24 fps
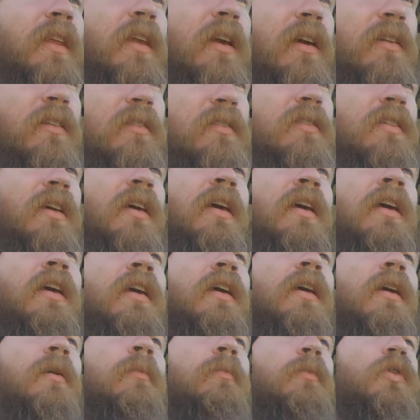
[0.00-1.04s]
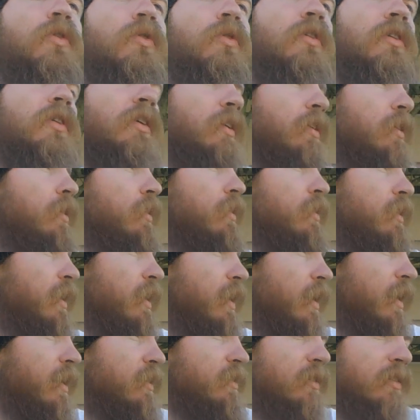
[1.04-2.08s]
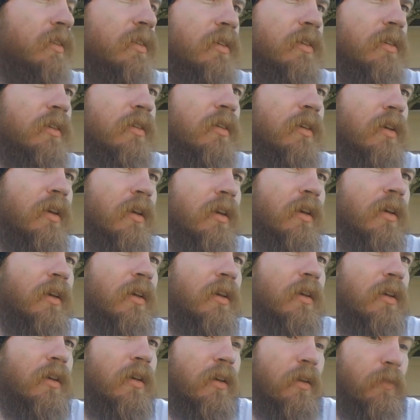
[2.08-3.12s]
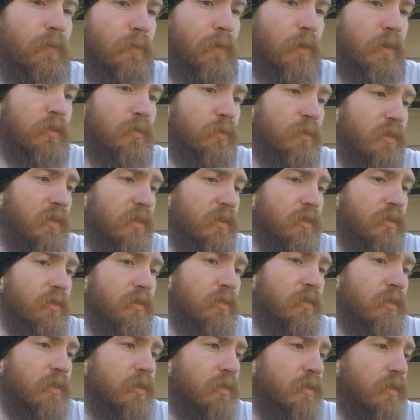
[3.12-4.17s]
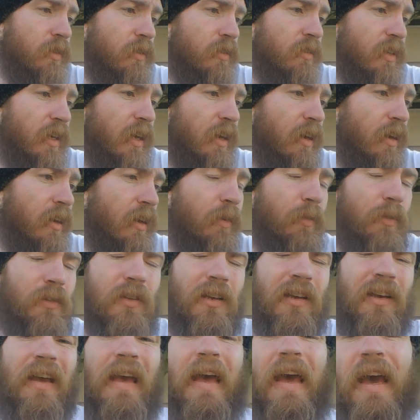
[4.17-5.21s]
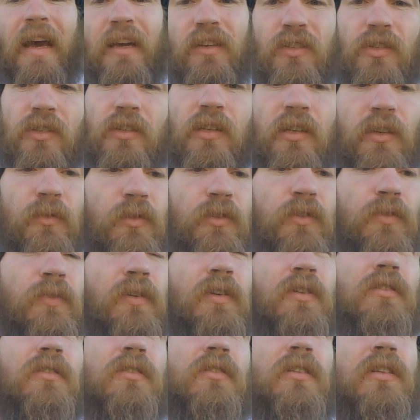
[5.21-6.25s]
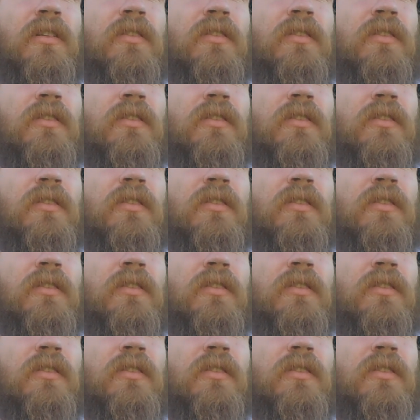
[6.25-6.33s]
in the same courtyard that I actually first was introduced to this church at. Well, I actually was first